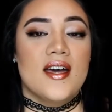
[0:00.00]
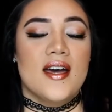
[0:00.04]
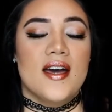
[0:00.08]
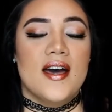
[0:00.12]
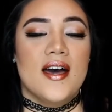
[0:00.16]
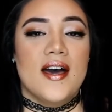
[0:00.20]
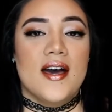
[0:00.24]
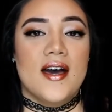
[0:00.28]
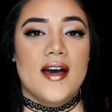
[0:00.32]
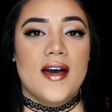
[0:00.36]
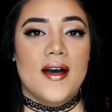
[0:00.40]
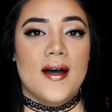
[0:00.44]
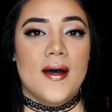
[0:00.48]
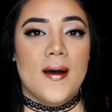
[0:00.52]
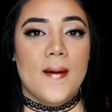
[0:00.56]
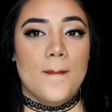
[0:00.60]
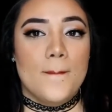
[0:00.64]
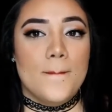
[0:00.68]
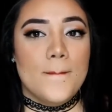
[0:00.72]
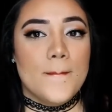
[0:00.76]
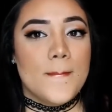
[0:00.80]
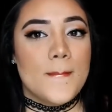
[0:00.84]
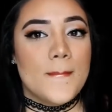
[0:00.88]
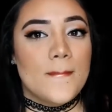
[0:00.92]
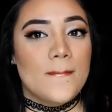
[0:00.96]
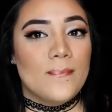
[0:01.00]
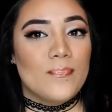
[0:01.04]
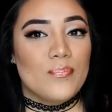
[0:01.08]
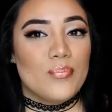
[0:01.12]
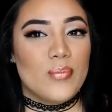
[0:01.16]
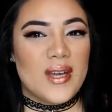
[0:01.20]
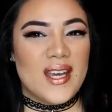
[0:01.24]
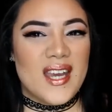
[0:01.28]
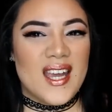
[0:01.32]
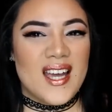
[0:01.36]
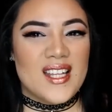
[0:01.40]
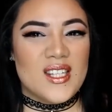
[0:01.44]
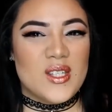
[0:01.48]

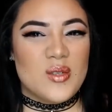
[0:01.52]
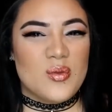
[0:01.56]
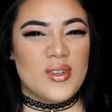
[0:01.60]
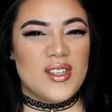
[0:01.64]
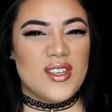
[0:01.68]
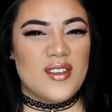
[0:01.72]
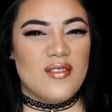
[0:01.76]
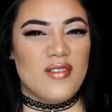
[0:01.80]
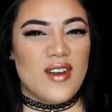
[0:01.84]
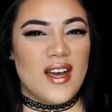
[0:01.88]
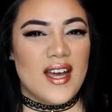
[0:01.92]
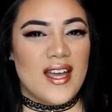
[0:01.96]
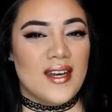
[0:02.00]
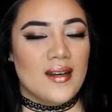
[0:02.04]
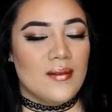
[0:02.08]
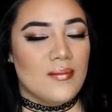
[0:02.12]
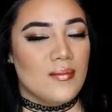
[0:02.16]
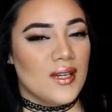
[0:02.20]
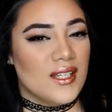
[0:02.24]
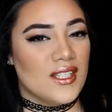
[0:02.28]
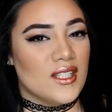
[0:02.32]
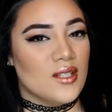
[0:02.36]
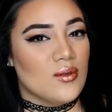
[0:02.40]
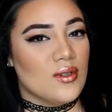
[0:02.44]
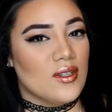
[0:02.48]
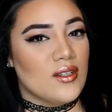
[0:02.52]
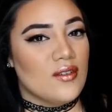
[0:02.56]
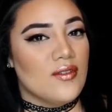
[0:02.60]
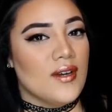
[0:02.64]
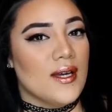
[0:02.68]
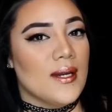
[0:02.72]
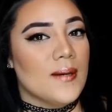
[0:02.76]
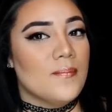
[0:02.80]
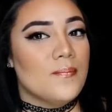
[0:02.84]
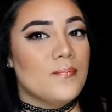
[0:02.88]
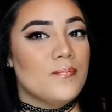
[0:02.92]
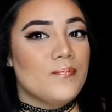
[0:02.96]
But yeah, it's really fun. Makes it really fun.